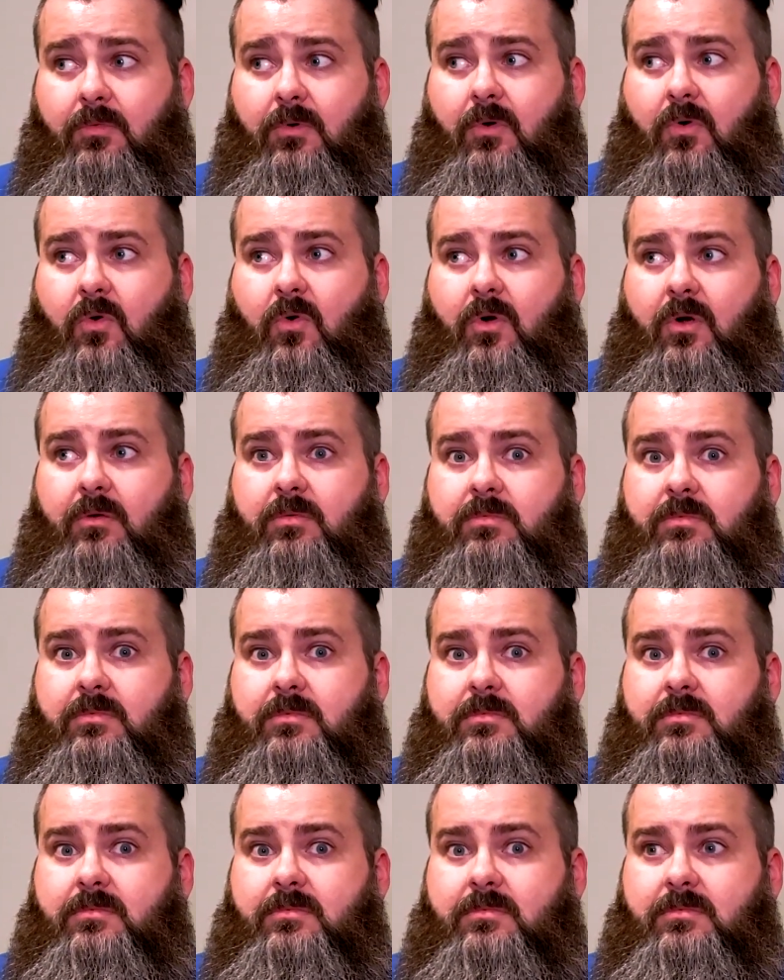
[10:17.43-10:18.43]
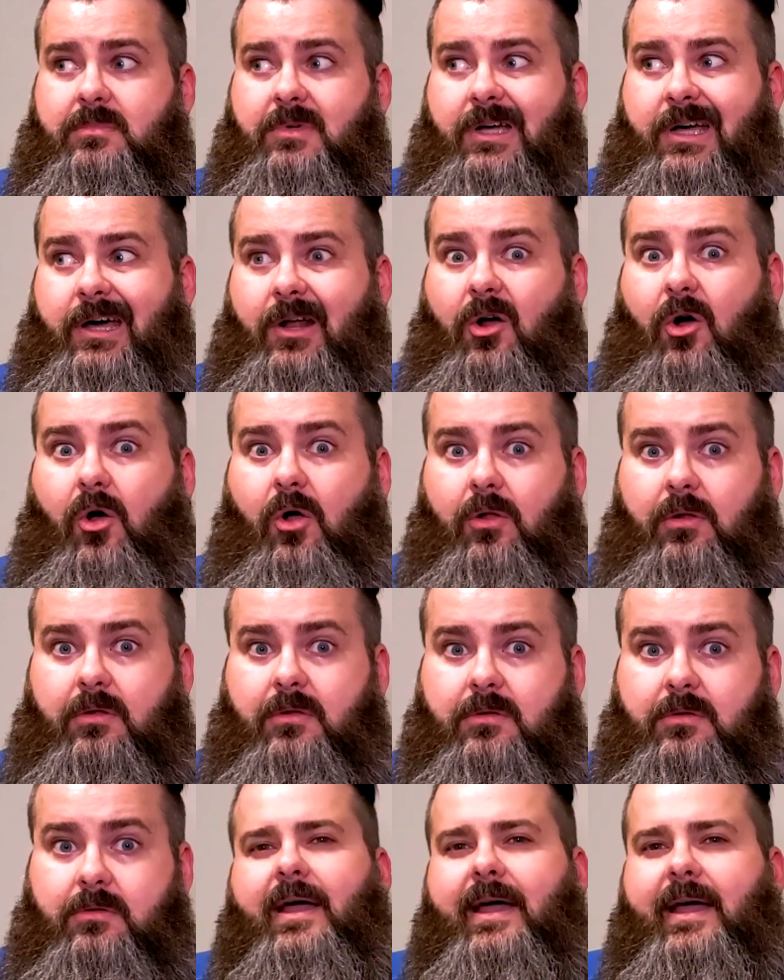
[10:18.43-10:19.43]
or at
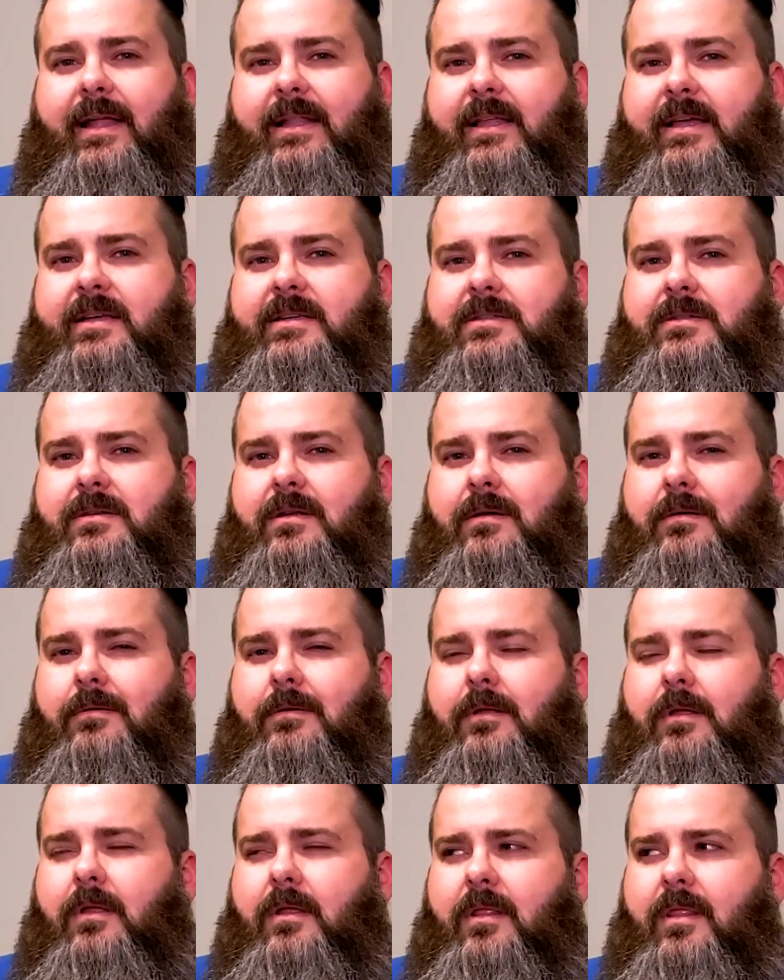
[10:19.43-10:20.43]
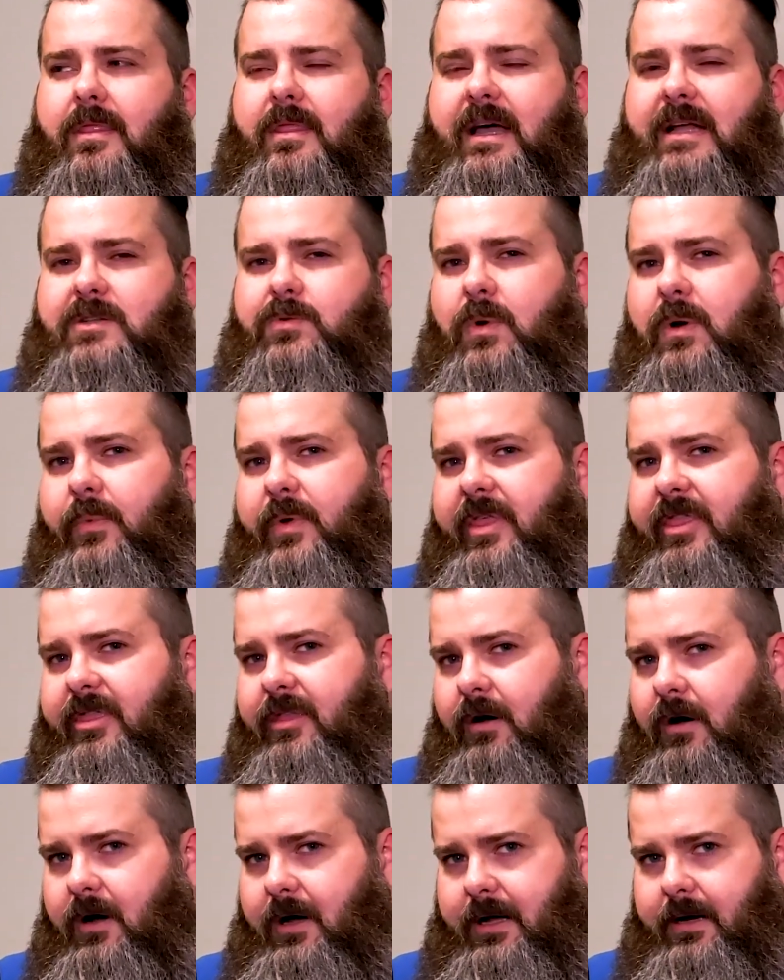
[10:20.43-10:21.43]
all. At least, that's what we
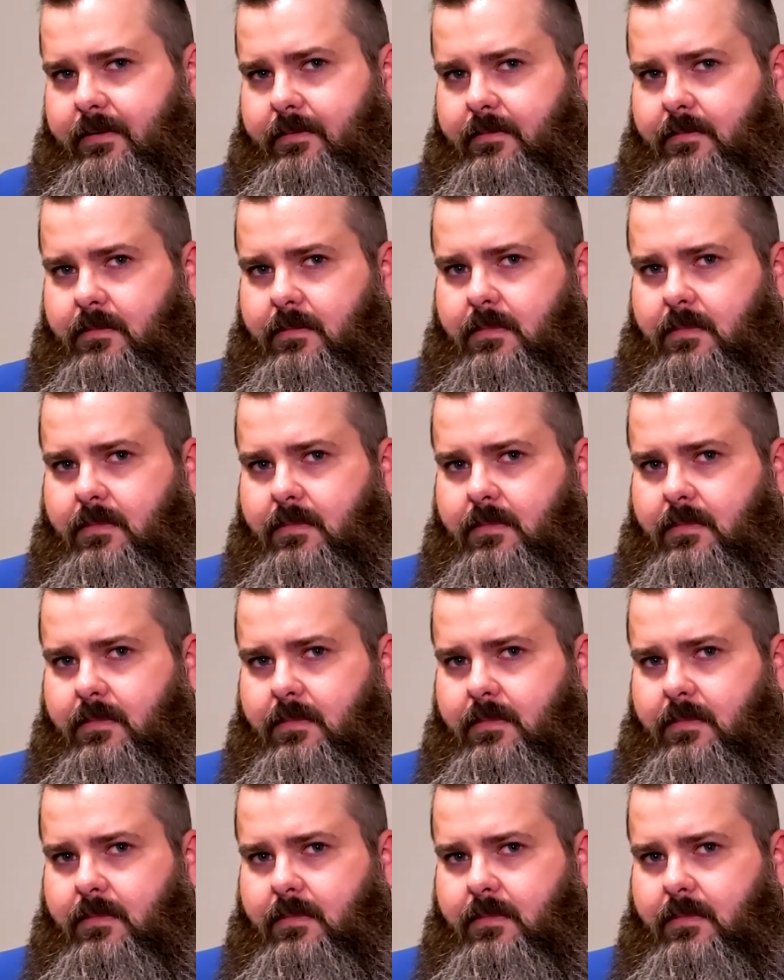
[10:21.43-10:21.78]
thought.